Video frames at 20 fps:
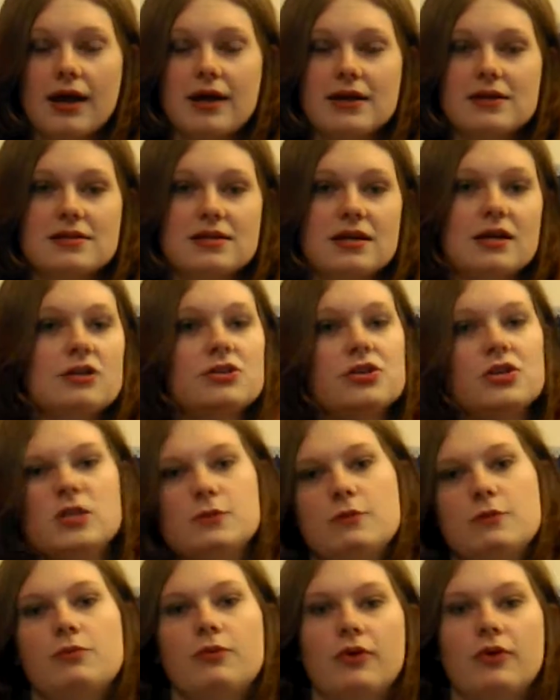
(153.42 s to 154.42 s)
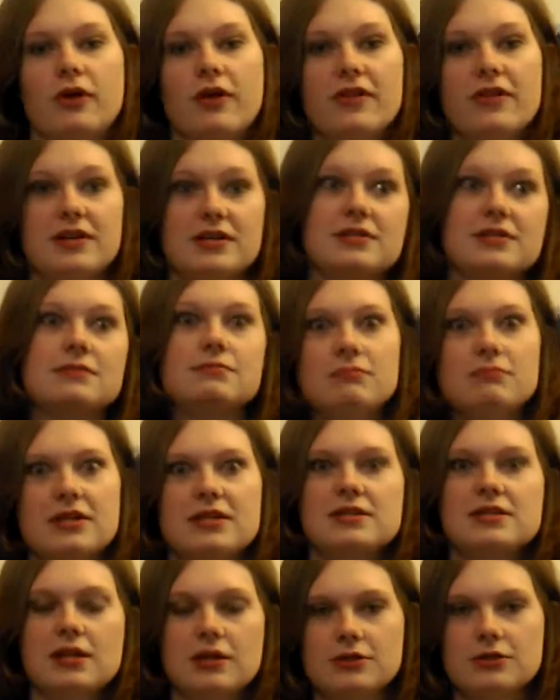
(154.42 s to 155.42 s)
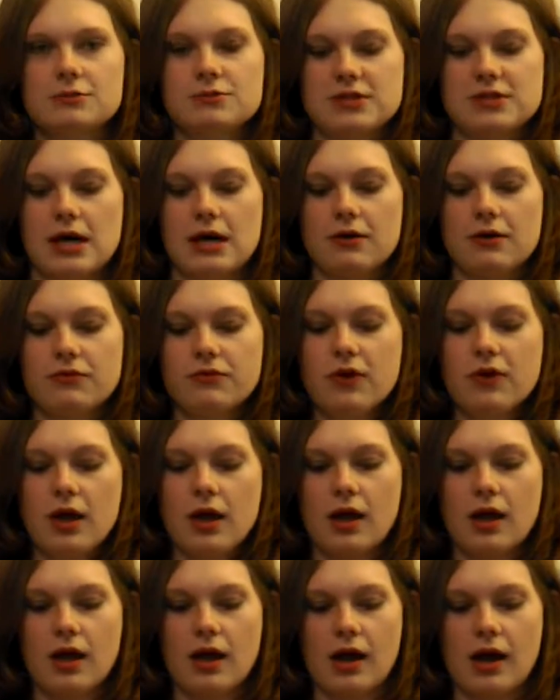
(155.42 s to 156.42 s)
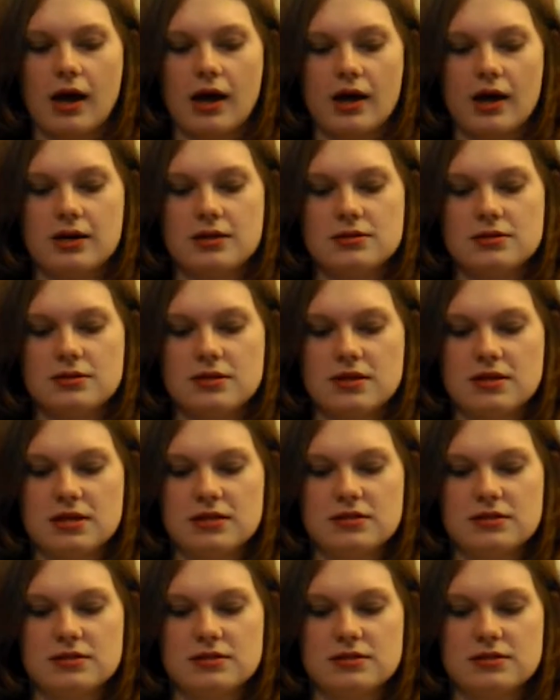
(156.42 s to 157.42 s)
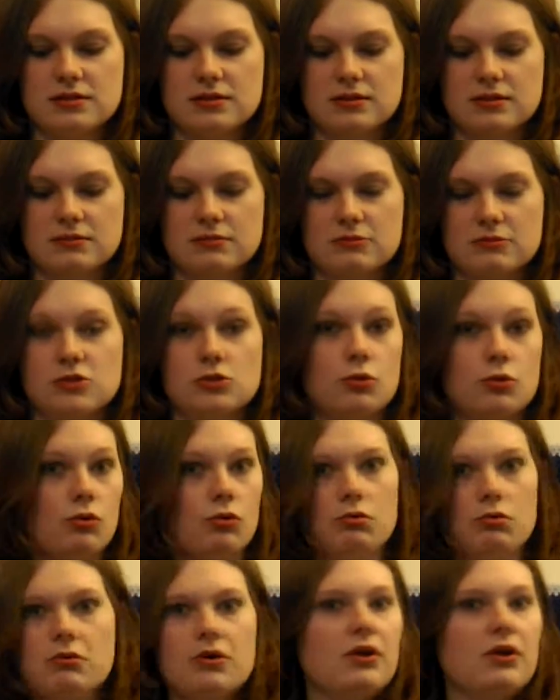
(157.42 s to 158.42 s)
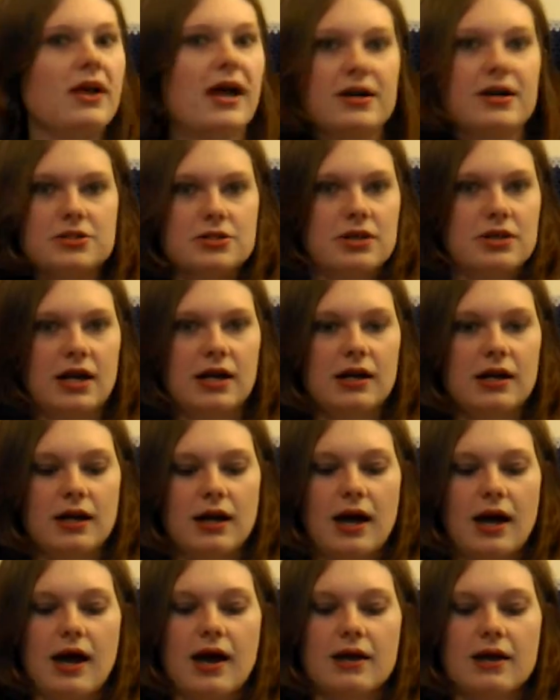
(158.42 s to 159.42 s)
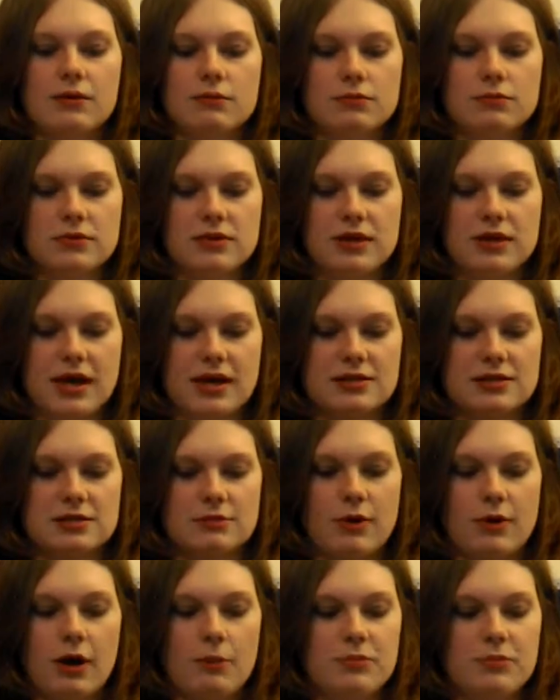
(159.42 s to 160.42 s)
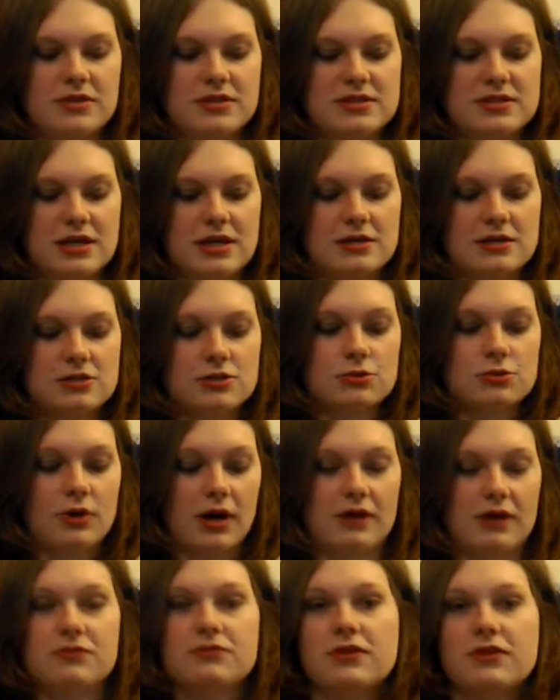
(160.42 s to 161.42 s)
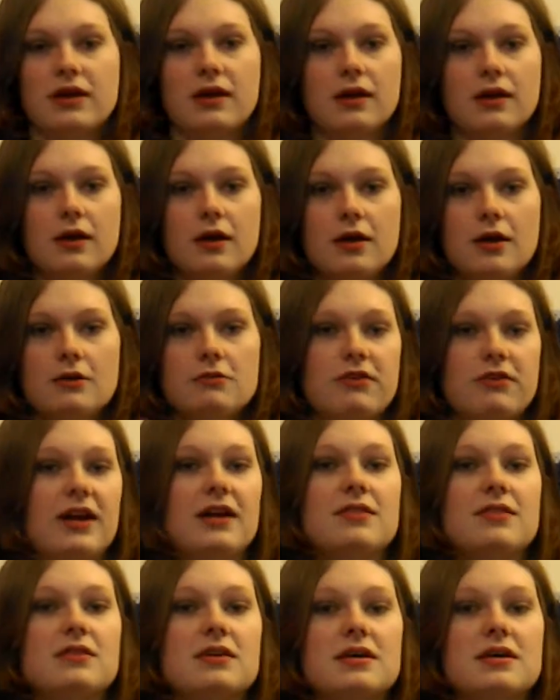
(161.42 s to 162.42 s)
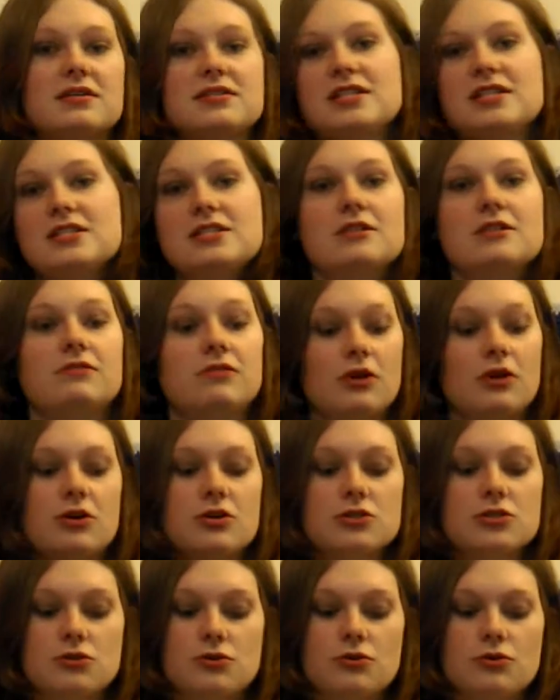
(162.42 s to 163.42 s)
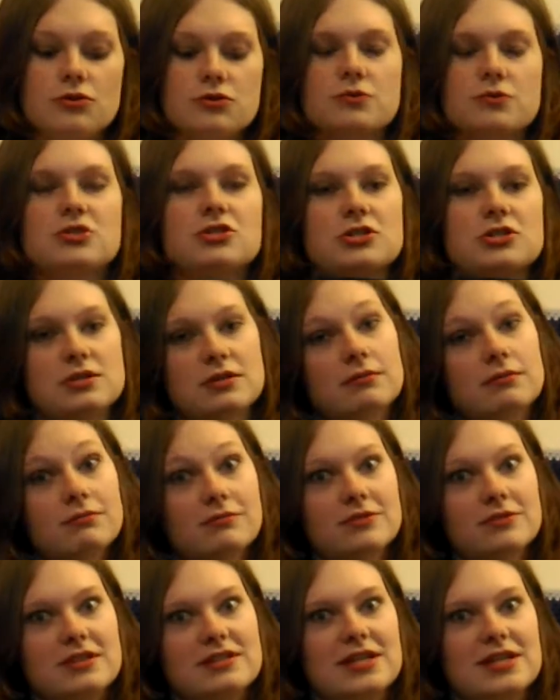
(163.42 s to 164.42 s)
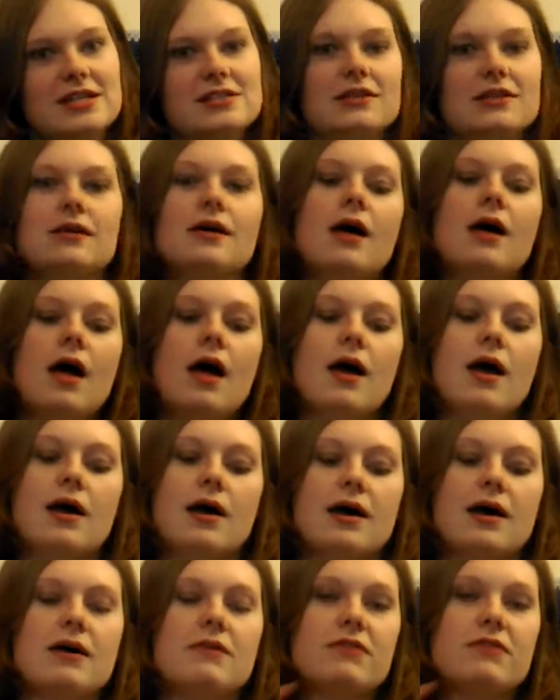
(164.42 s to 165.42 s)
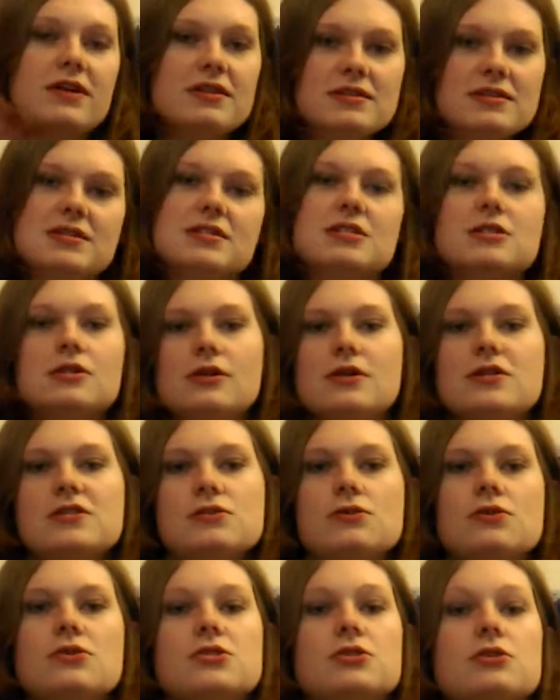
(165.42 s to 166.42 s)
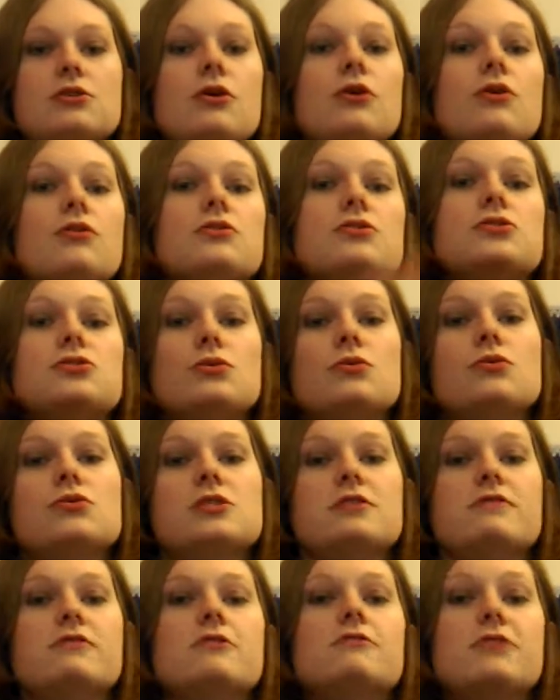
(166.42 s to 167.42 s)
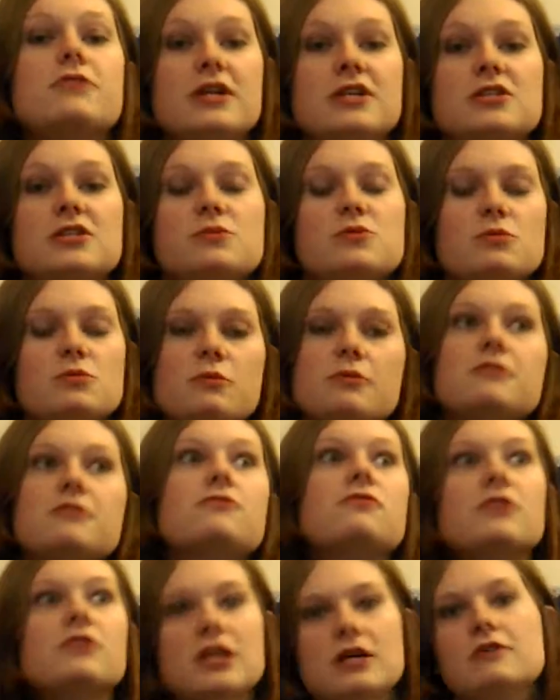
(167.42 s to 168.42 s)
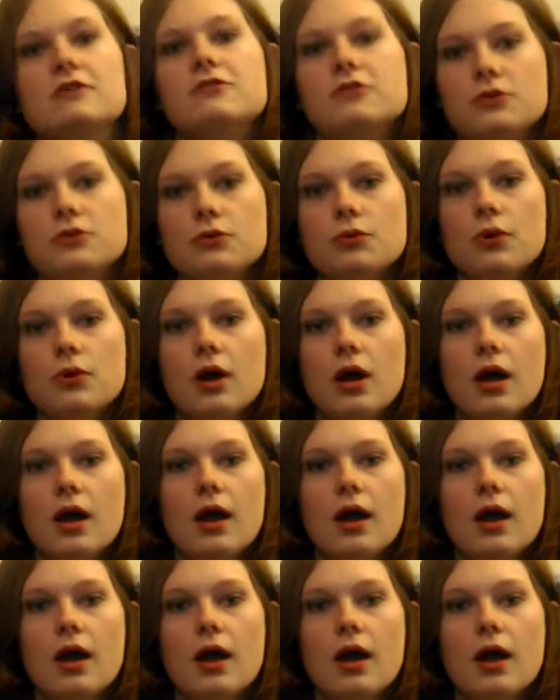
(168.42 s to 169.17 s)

He's killed all these people, and then he's killed himself, and this soul collector kind of guy gets him up and says, you have to find the City of Lost Souls, which is the title, find the City of Lost Souls and all the souls of your victims will be free of you.